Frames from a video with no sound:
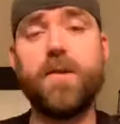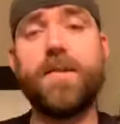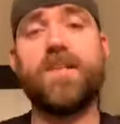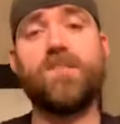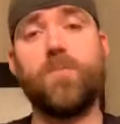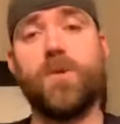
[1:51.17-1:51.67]
And
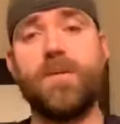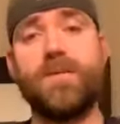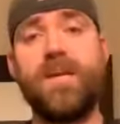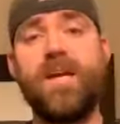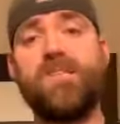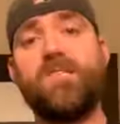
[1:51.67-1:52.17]
that's one of the
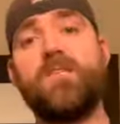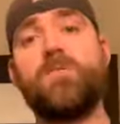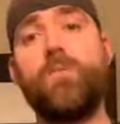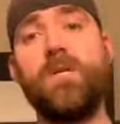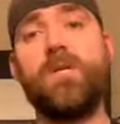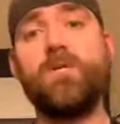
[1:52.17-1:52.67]
nice things
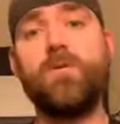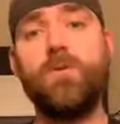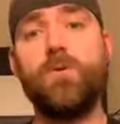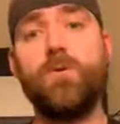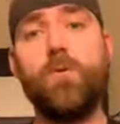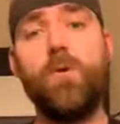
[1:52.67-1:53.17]
we can
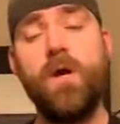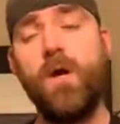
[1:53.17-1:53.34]
do